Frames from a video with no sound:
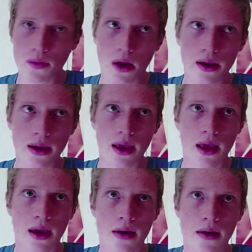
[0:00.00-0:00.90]
like,
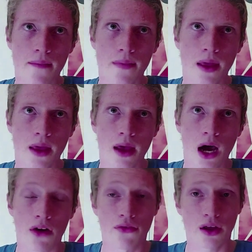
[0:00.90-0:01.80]

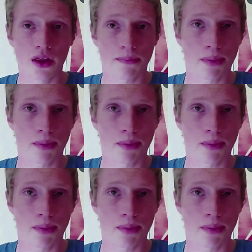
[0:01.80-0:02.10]
I feel like the